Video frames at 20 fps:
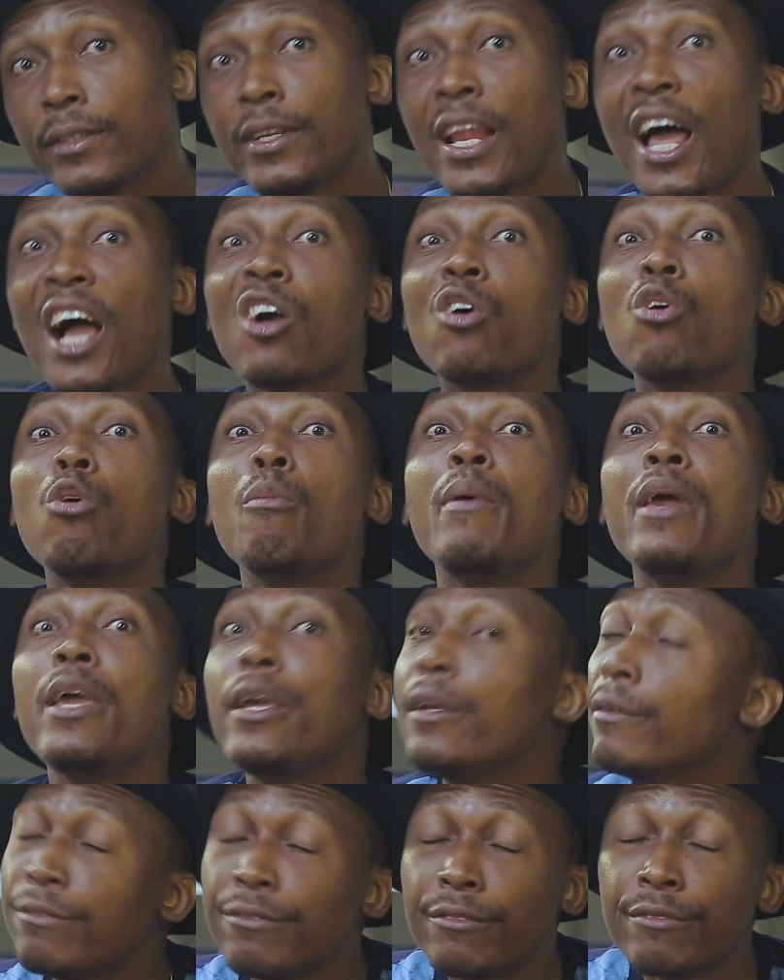
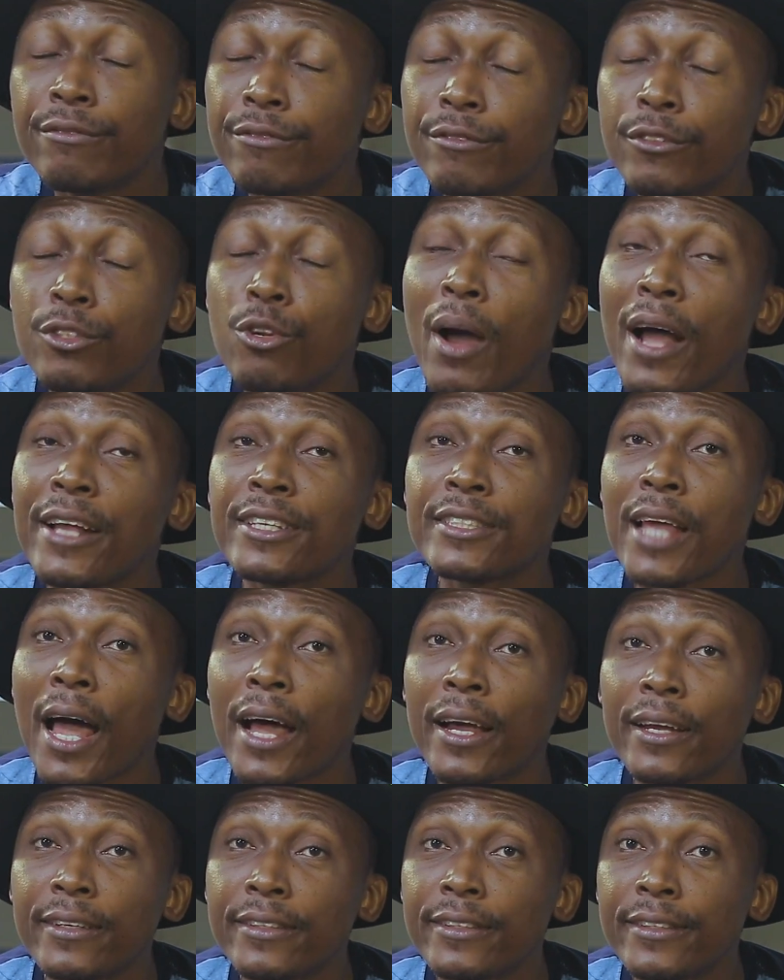Nagobe, no
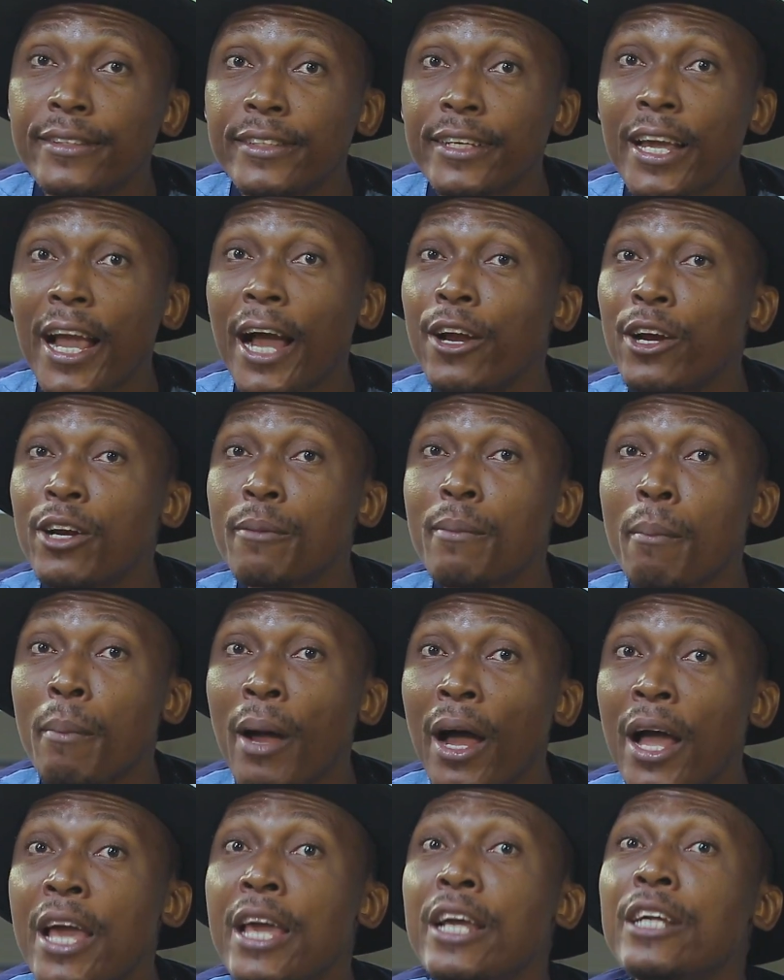answer. You cannot
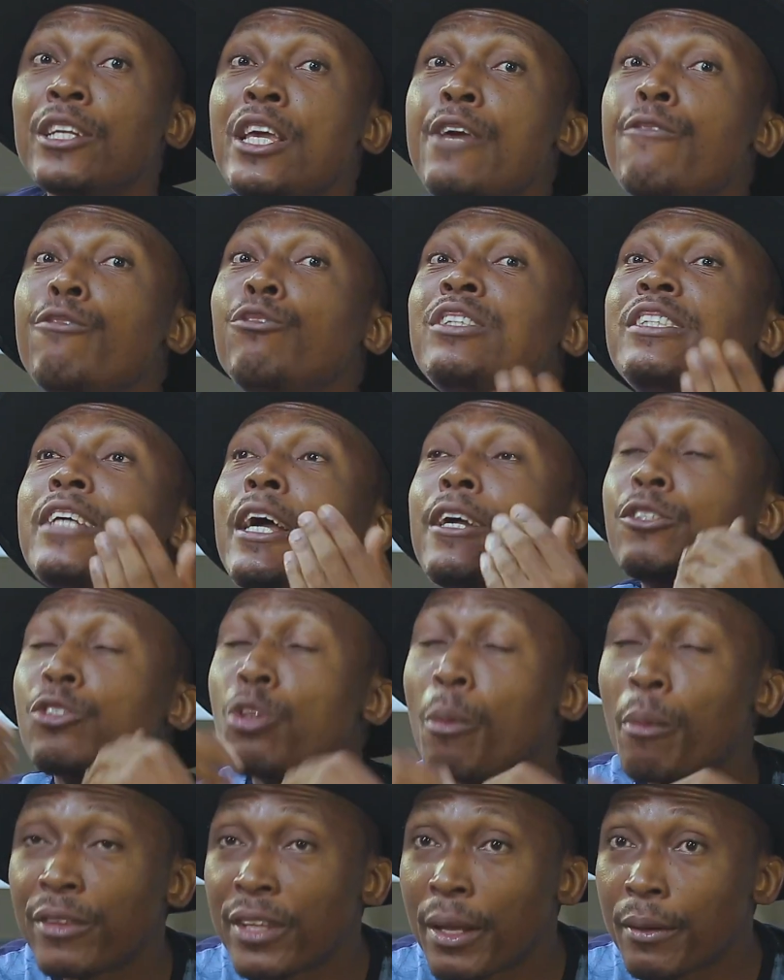remember. Even tell
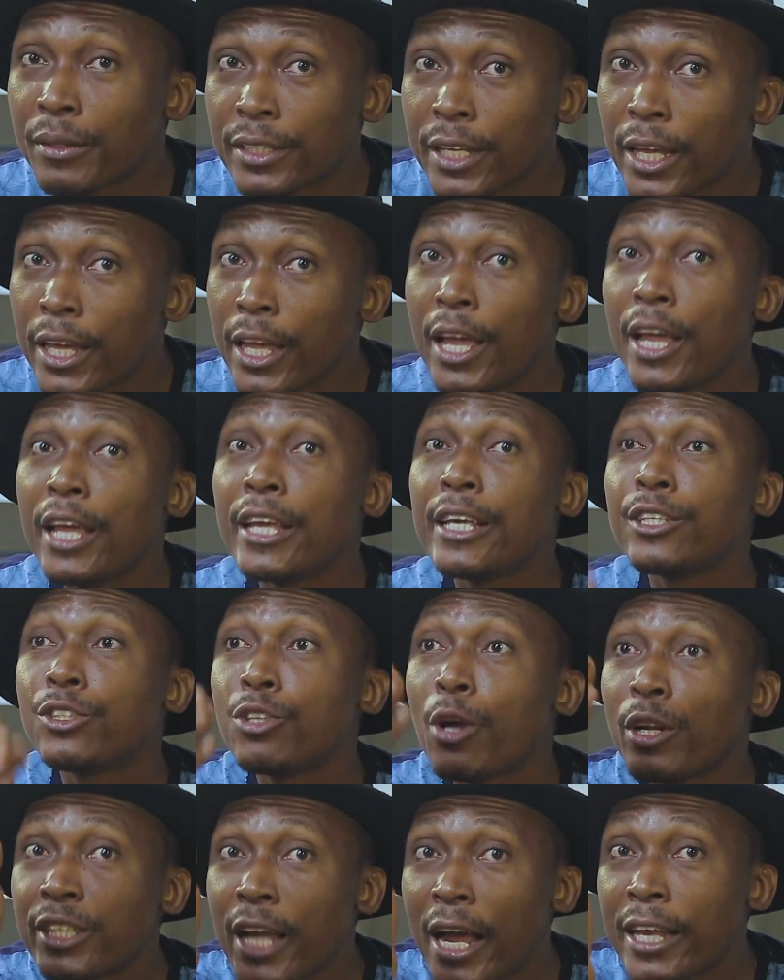some of them, say,
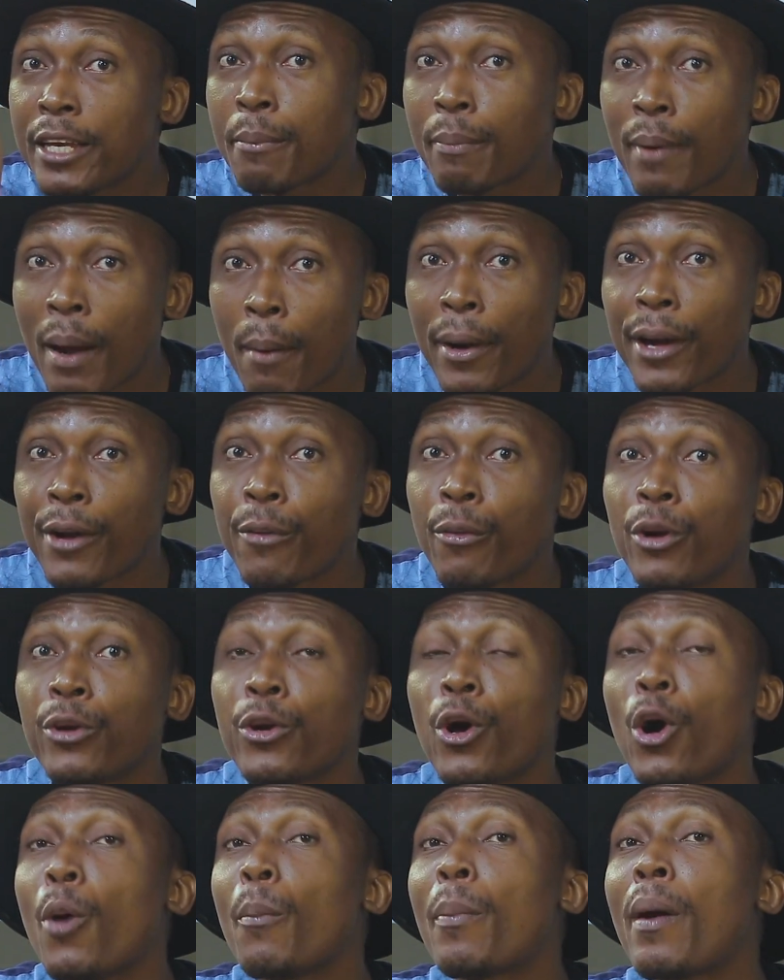is your child in primary
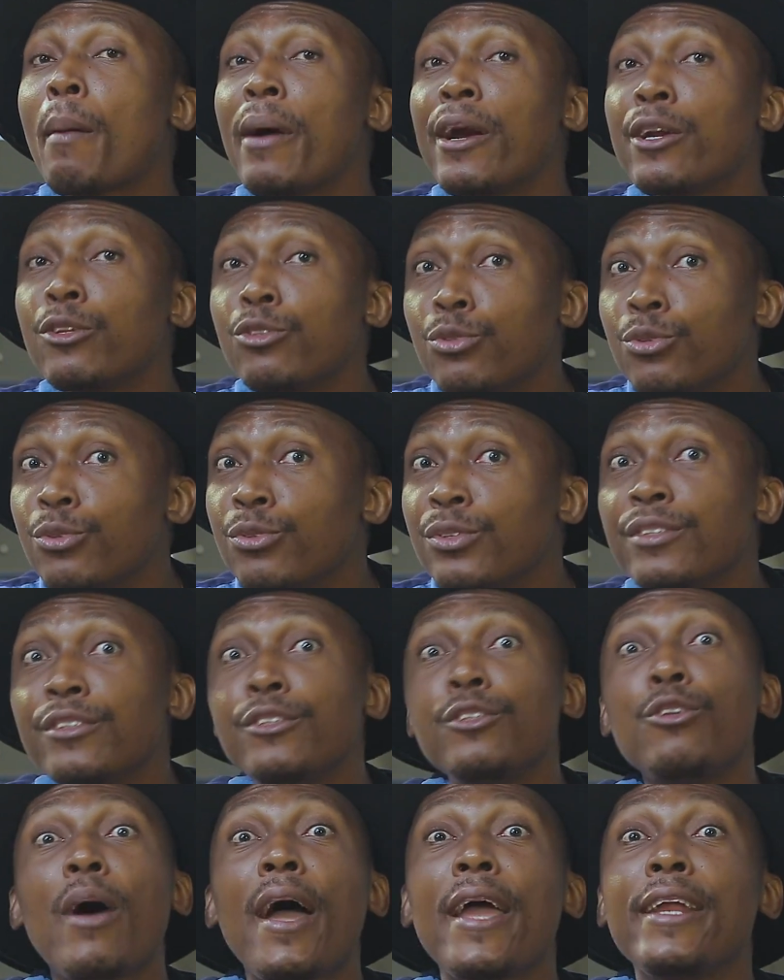1 or primary 2?
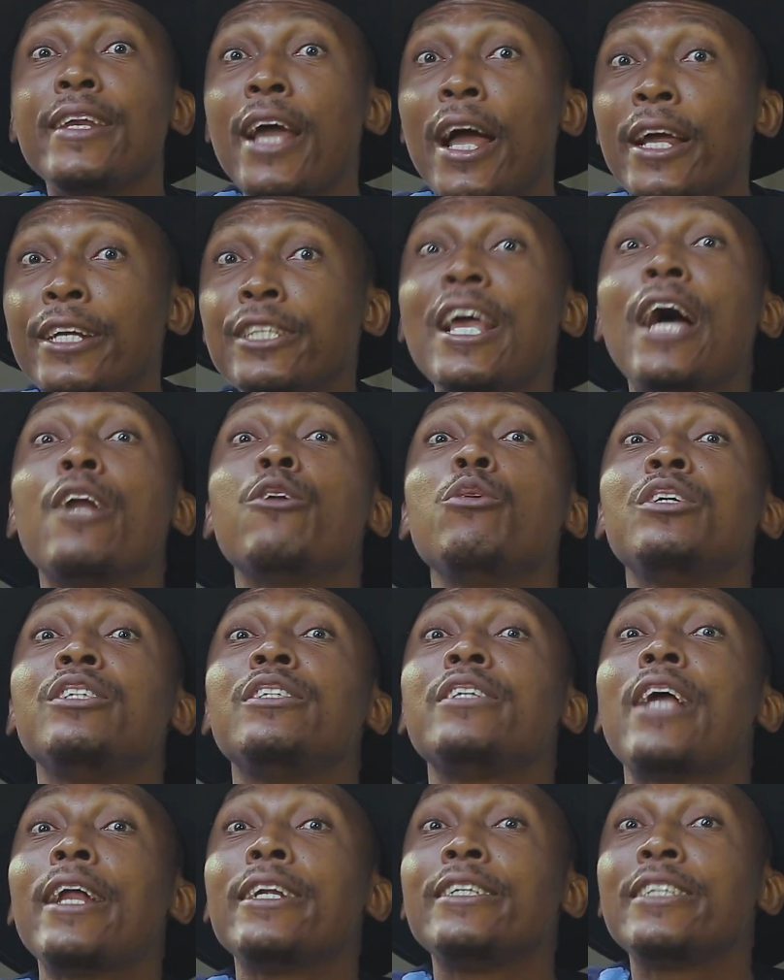No idea. You just know
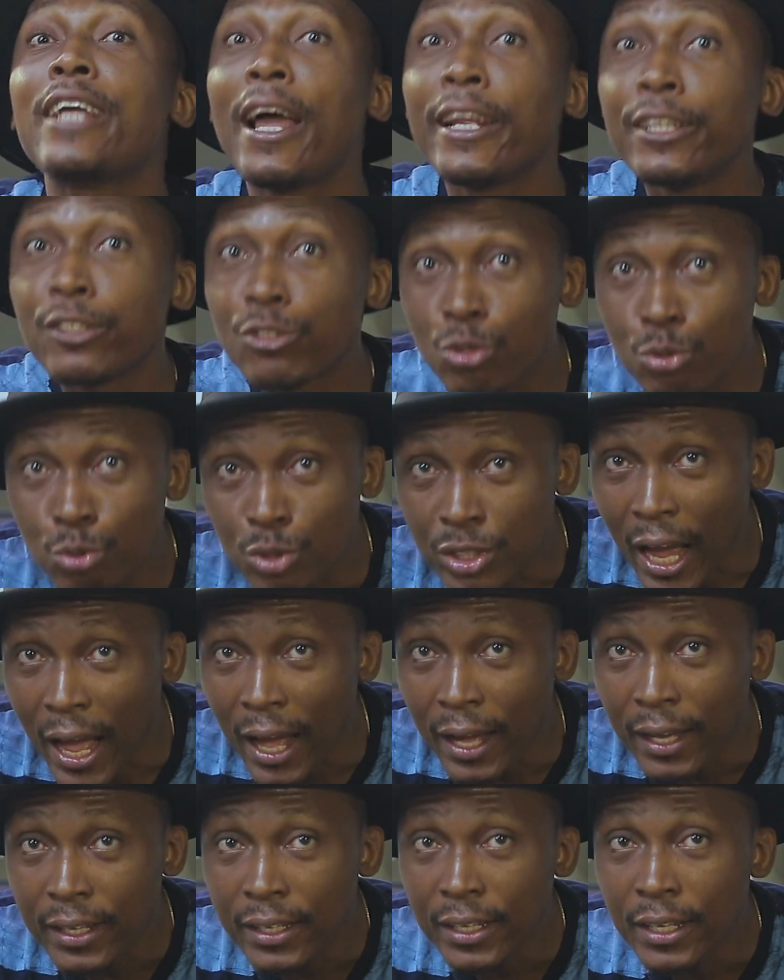his child is in school.
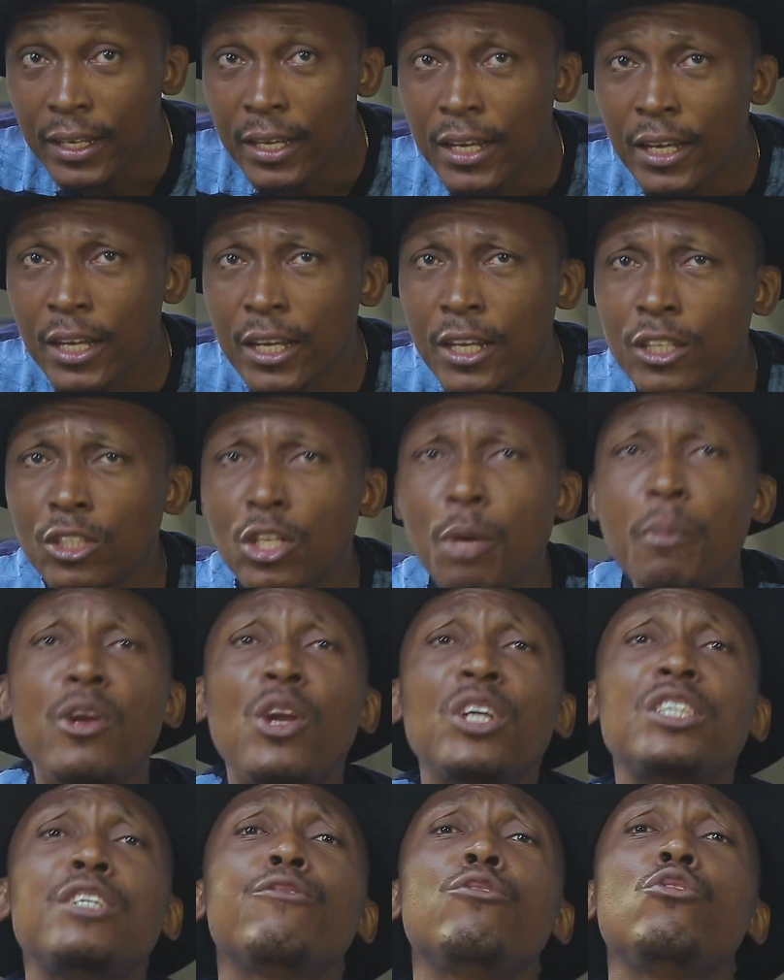Some
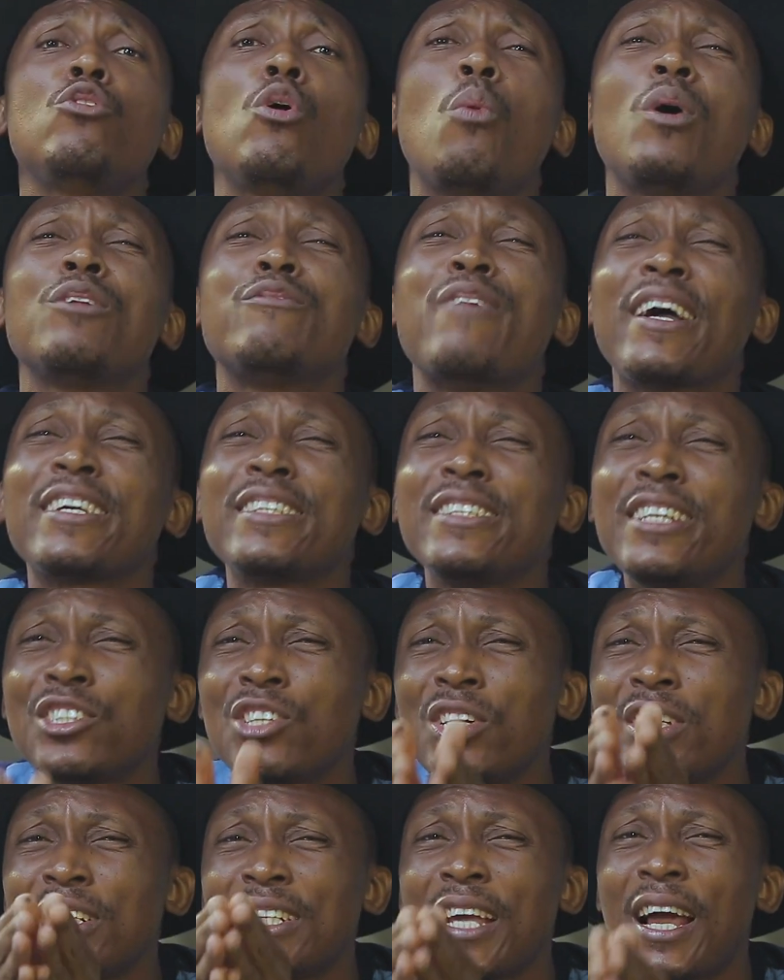will not even know what
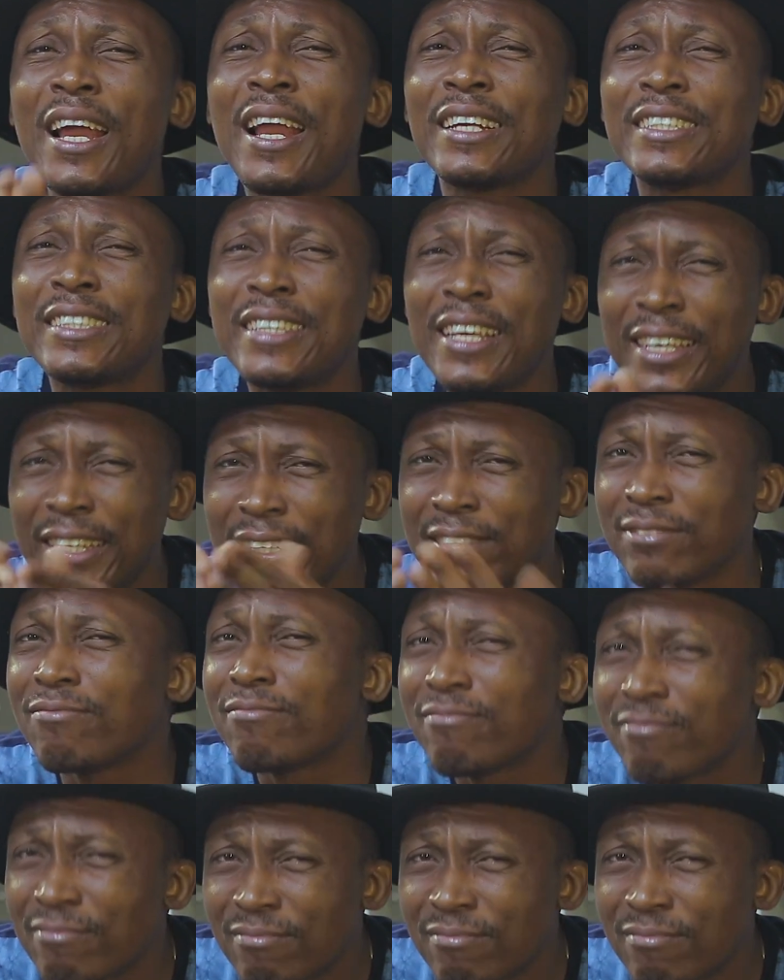vaccination the child has taken.